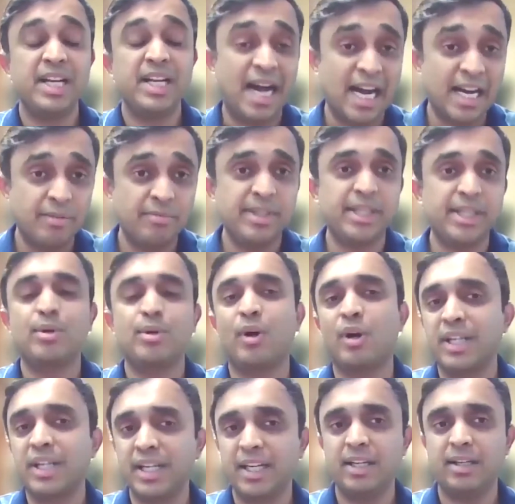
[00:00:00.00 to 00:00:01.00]
Are we
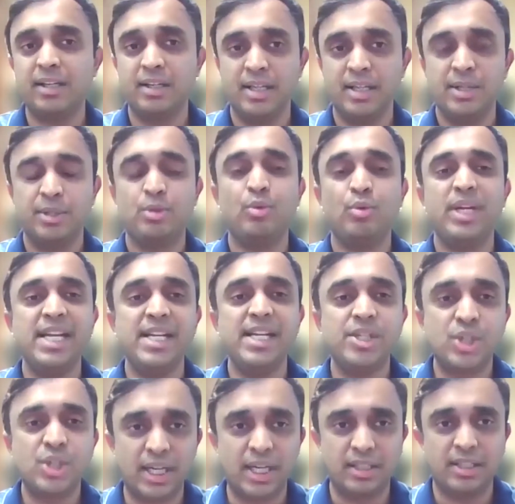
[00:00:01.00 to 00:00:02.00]
talking to
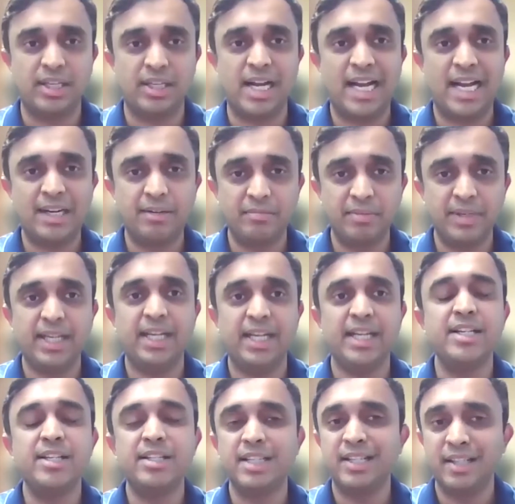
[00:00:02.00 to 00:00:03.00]
each other? Are we
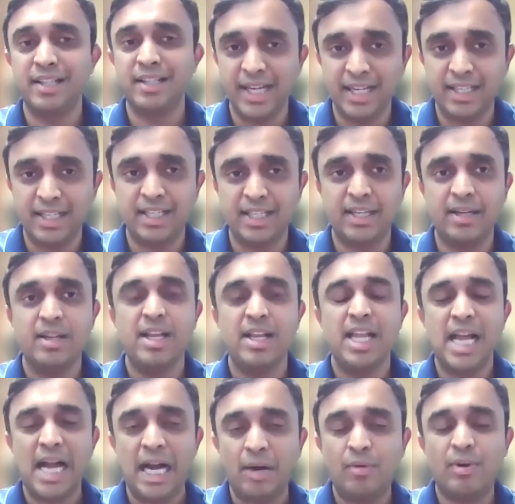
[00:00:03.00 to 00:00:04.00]
integrating
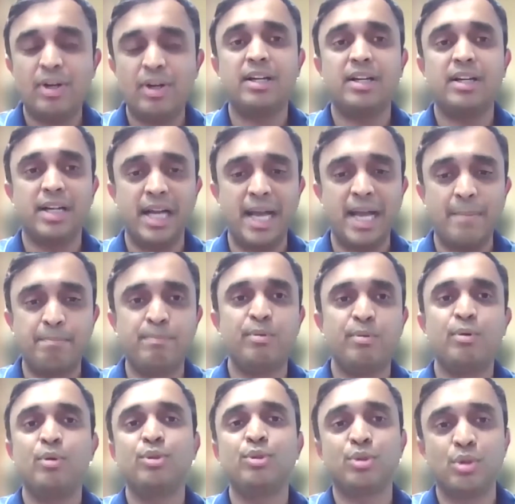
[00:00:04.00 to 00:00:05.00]
our
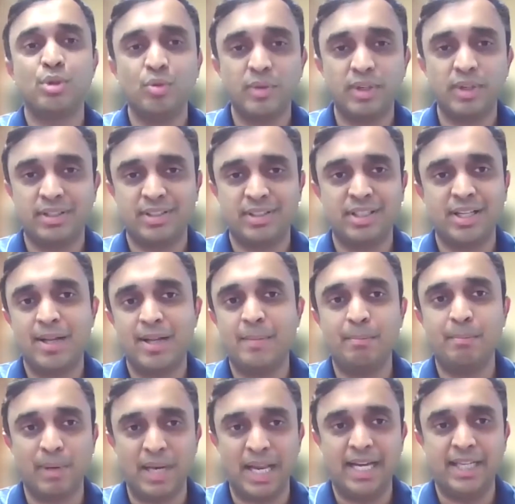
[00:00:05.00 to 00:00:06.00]
approach towards the
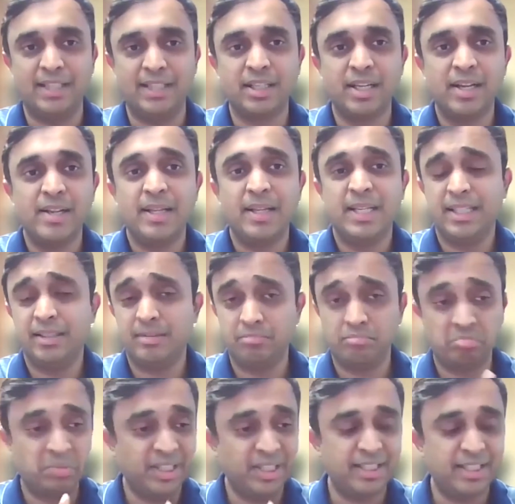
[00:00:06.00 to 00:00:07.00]
compliance?
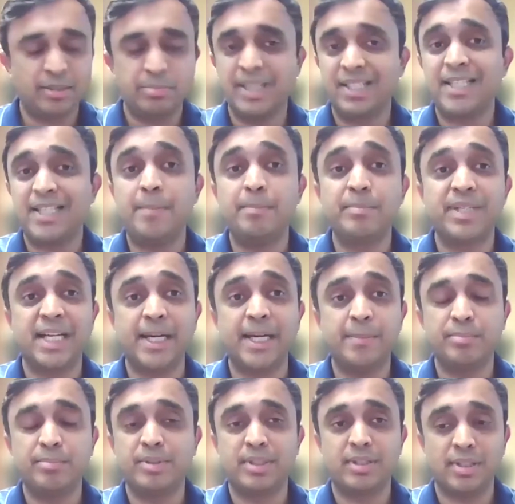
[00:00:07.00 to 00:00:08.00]
This may
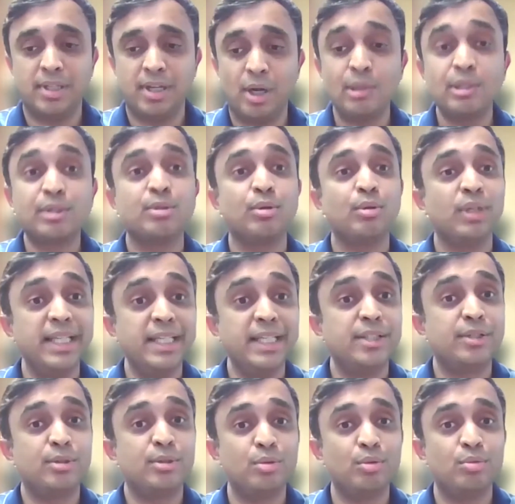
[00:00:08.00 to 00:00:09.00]
sometimes also
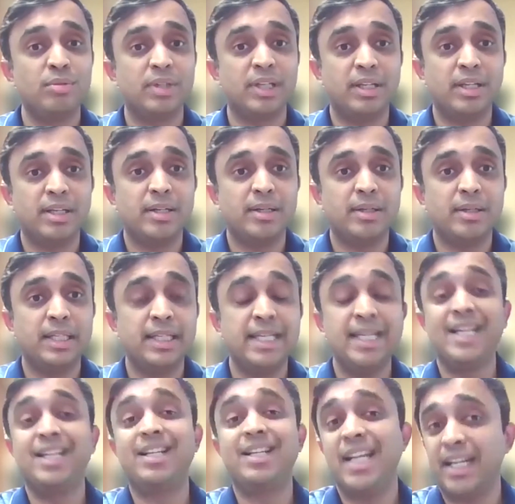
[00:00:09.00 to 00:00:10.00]
lead to
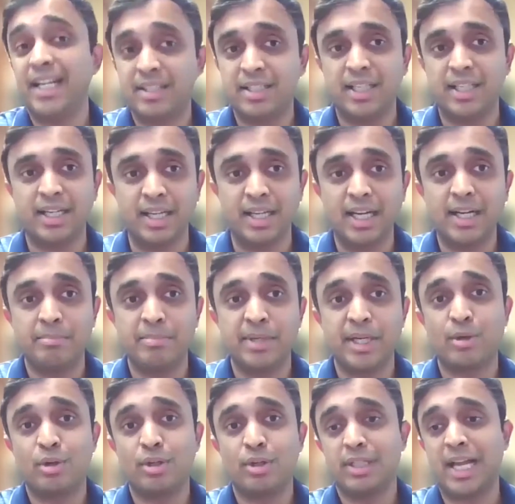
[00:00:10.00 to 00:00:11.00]
neglecting,
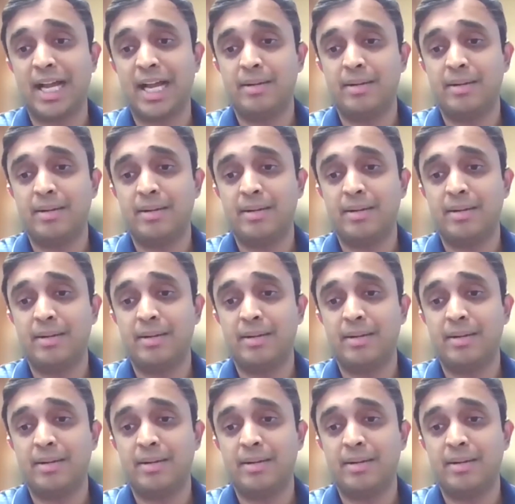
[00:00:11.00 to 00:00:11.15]
because